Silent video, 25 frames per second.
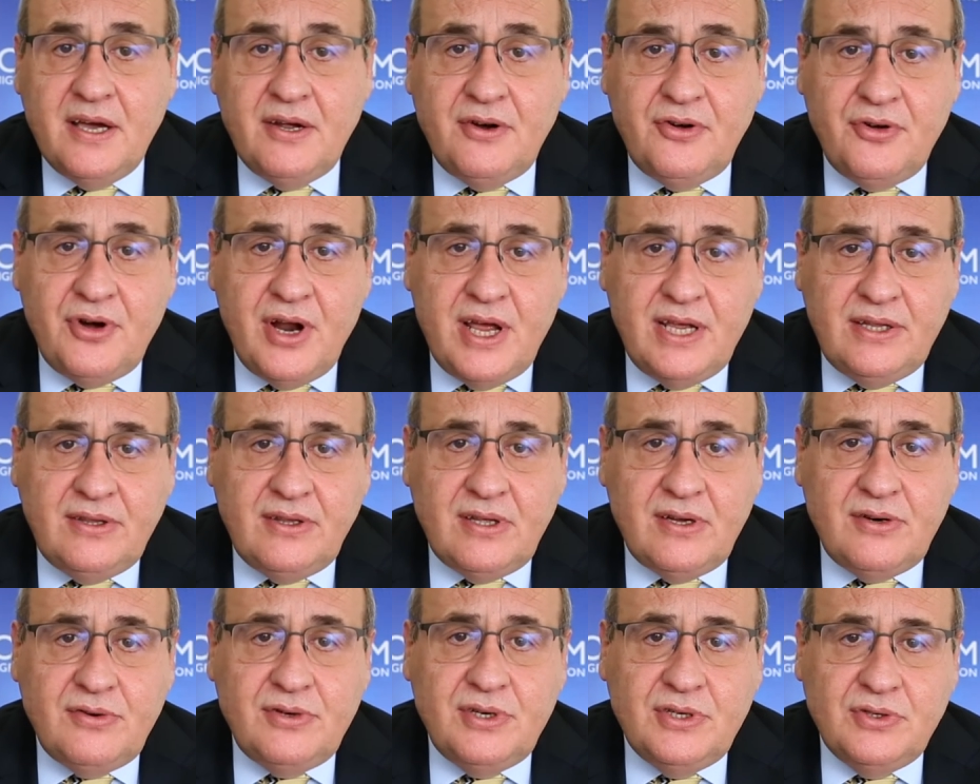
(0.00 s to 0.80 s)

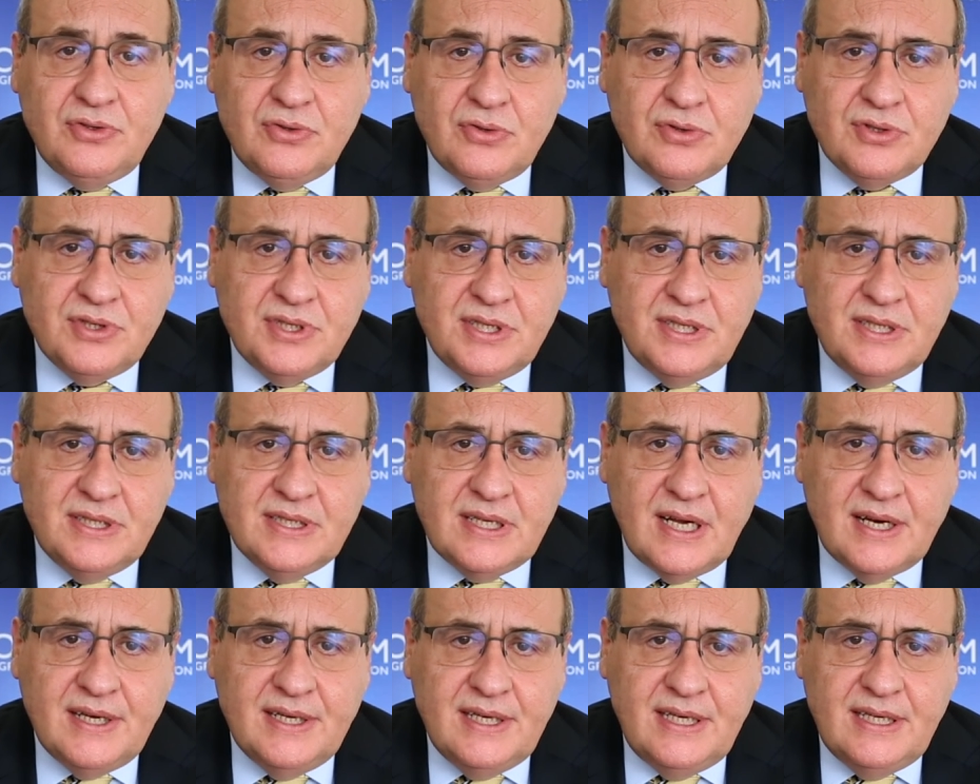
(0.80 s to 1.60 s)
greater
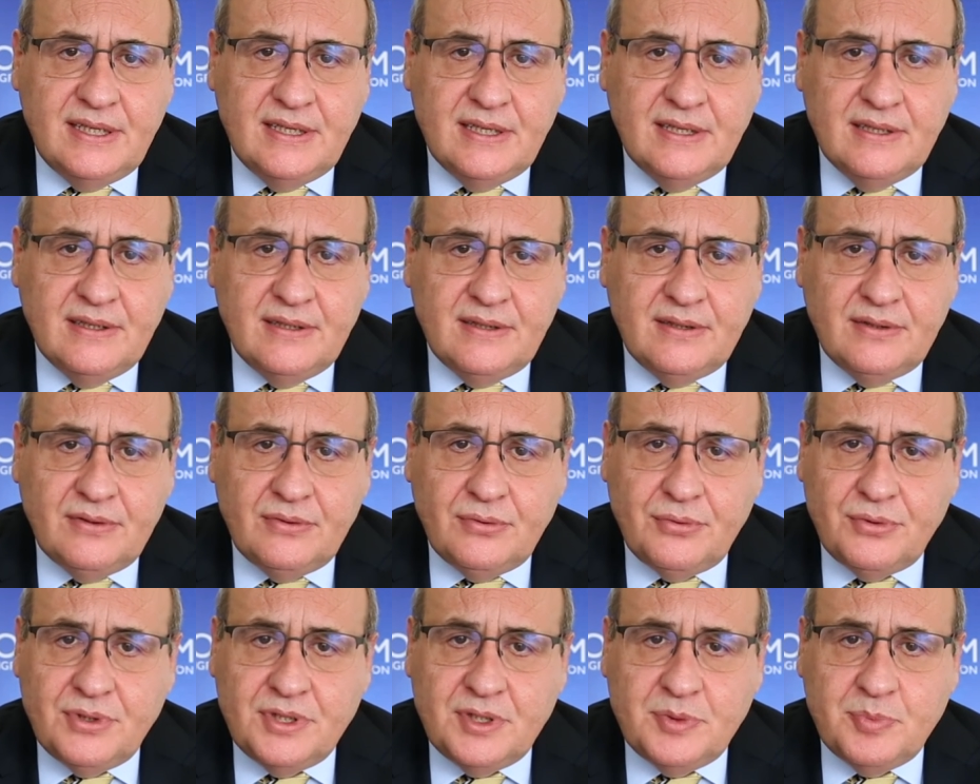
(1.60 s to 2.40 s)
resources are needed
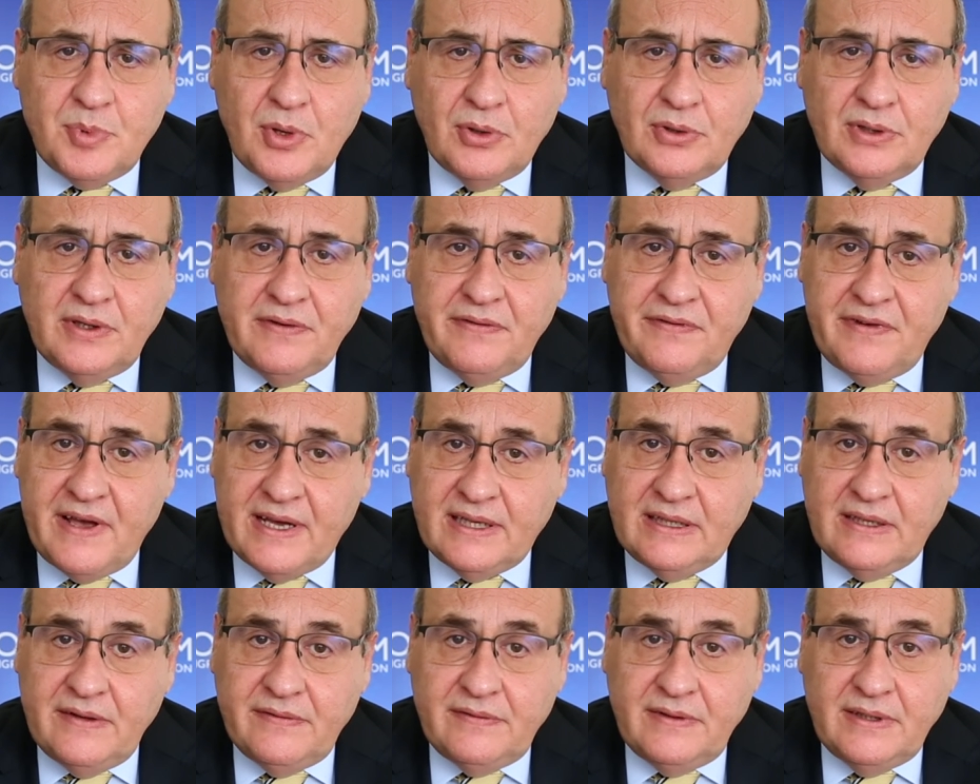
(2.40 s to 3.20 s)
to respond
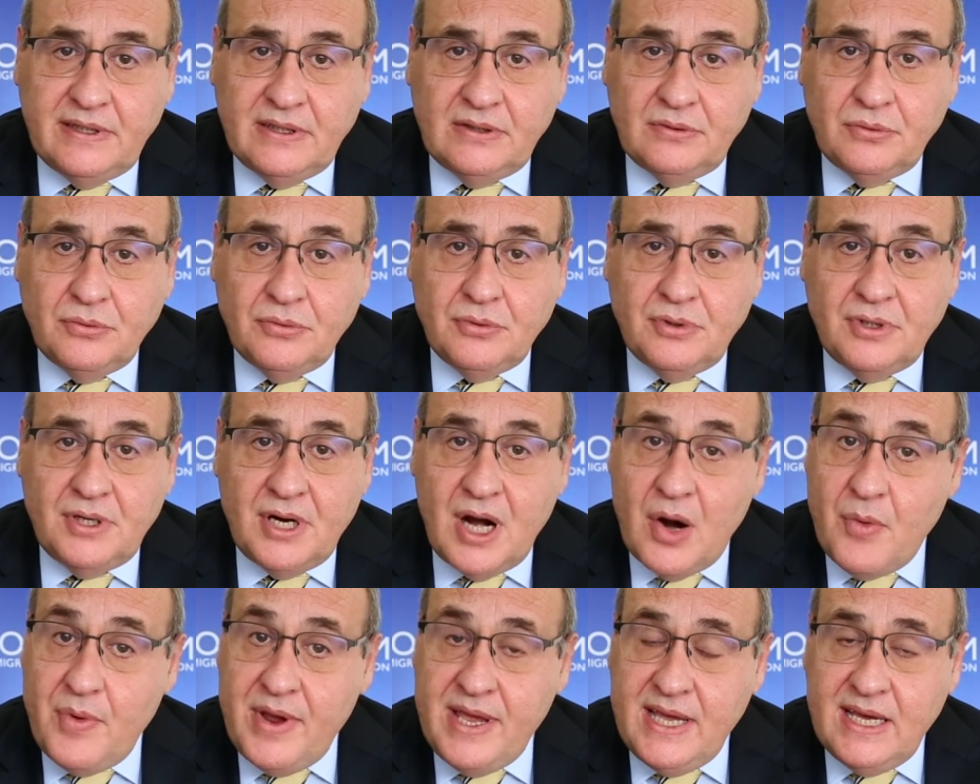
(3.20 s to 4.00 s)
effectively to
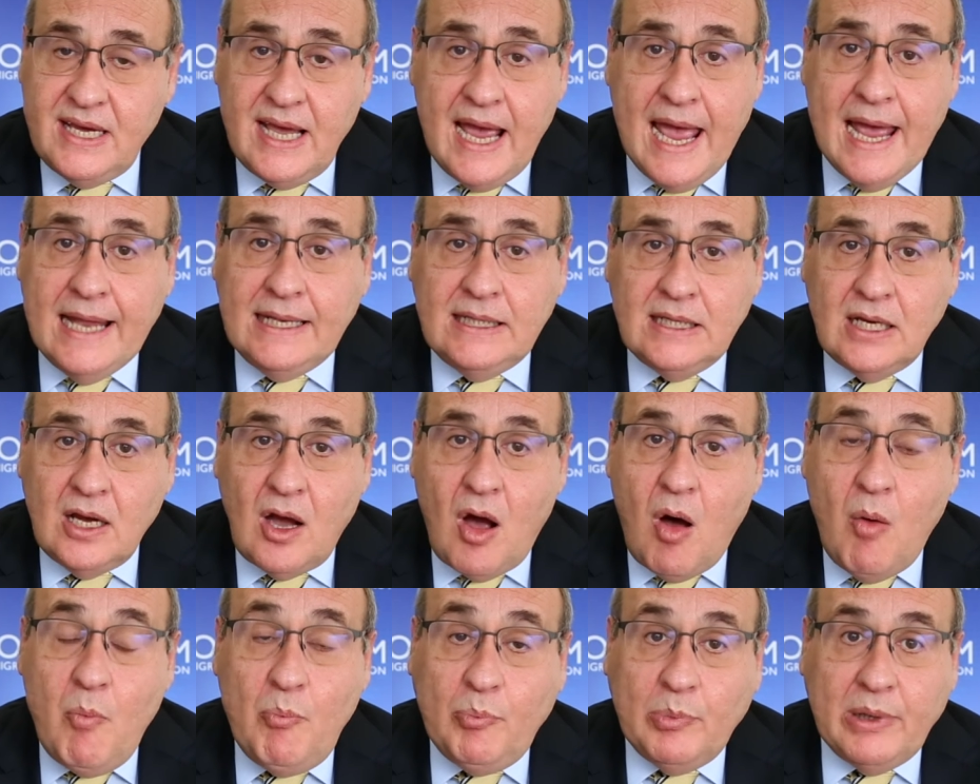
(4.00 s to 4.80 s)
growing and
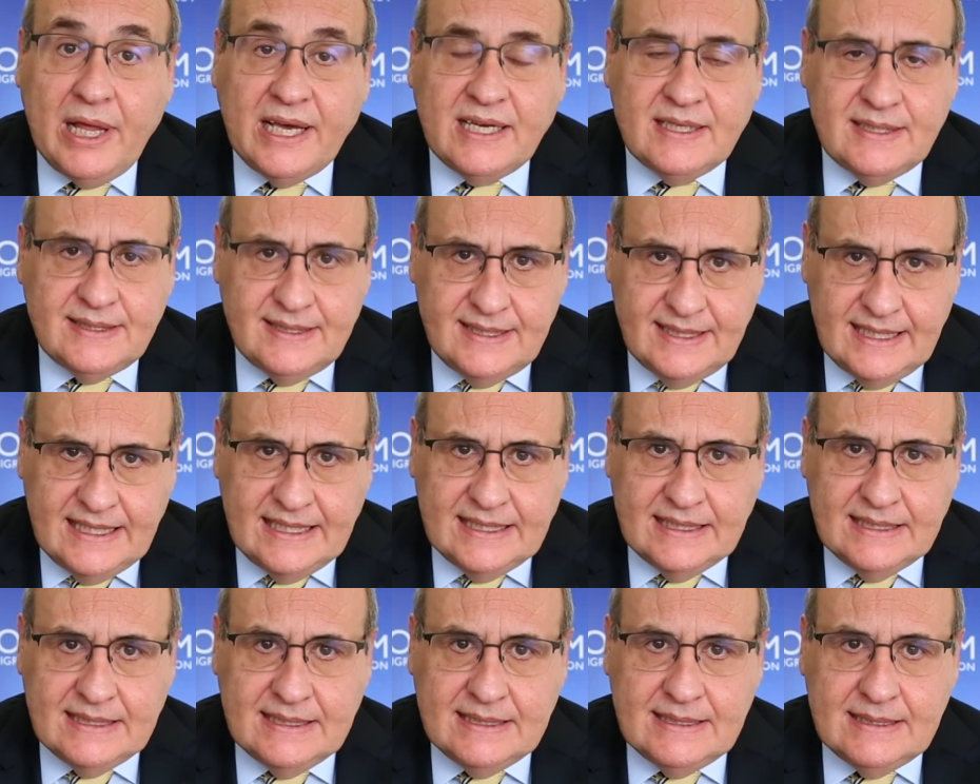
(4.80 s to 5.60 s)
complex
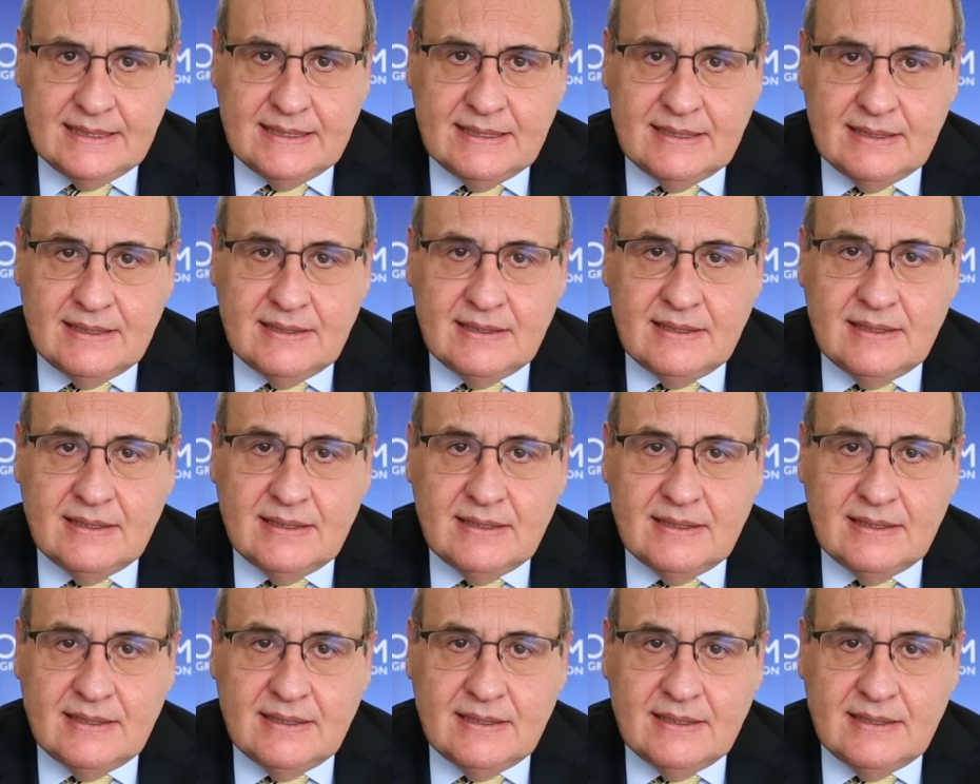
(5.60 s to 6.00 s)
needs.